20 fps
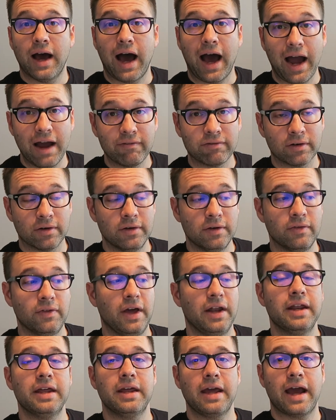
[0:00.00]
I've learned
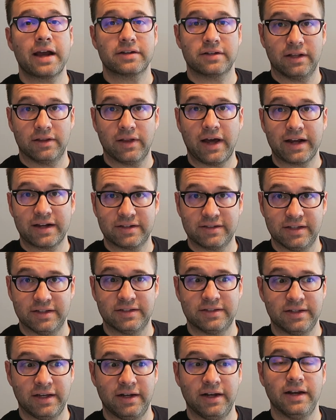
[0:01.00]
that he actually likes the
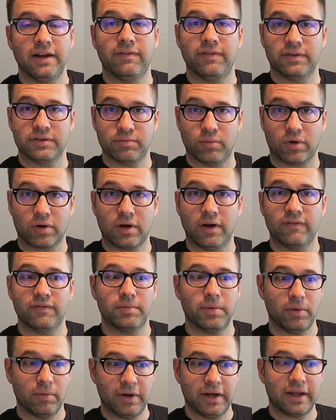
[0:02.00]
scent and he feels more
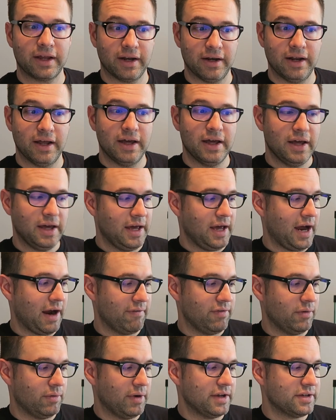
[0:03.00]
comfortable when he can have the